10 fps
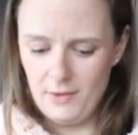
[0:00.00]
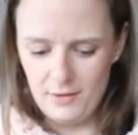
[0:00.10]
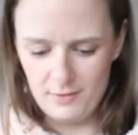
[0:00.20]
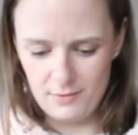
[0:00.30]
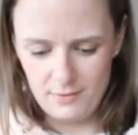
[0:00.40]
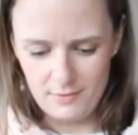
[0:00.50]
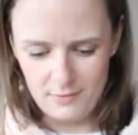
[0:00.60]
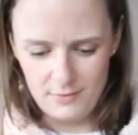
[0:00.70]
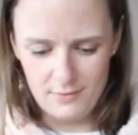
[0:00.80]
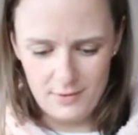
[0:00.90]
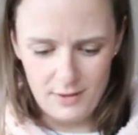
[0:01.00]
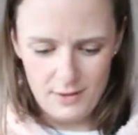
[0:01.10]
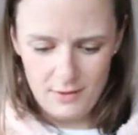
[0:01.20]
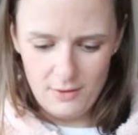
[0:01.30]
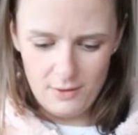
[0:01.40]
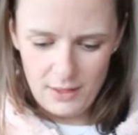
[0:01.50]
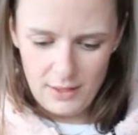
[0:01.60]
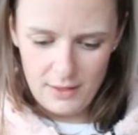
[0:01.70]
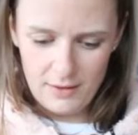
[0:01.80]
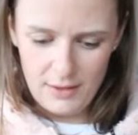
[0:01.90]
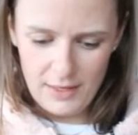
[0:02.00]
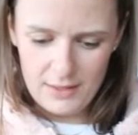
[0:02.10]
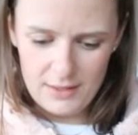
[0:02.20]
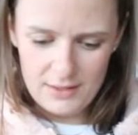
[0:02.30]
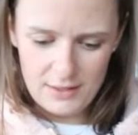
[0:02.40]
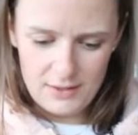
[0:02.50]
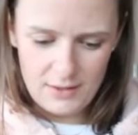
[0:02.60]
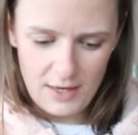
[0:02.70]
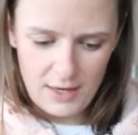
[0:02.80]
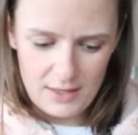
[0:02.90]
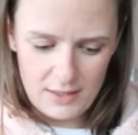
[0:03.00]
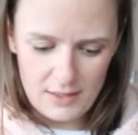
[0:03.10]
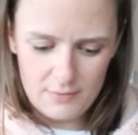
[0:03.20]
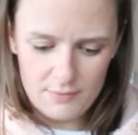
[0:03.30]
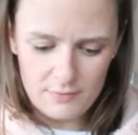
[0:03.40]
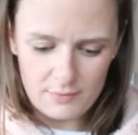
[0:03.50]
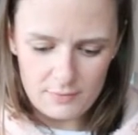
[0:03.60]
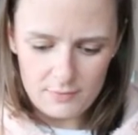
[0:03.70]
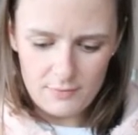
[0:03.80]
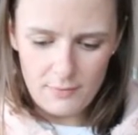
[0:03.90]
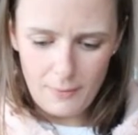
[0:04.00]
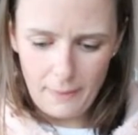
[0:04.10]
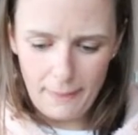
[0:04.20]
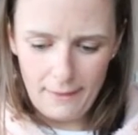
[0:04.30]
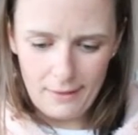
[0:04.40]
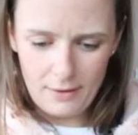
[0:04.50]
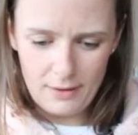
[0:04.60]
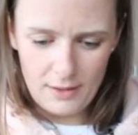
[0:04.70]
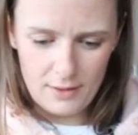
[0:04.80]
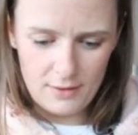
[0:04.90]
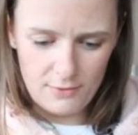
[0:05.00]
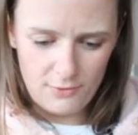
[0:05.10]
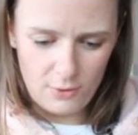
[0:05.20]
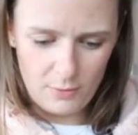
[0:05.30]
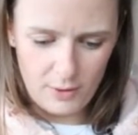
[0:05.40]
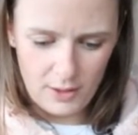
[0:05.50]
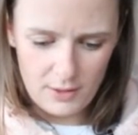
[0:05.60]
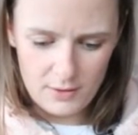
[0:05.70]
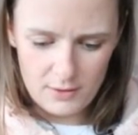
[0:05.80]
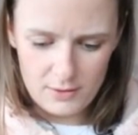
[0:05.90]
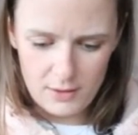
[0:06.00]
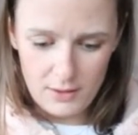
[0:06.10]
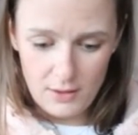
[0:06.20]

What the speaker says: Nice. Okay, and it says to add it in 4 parts.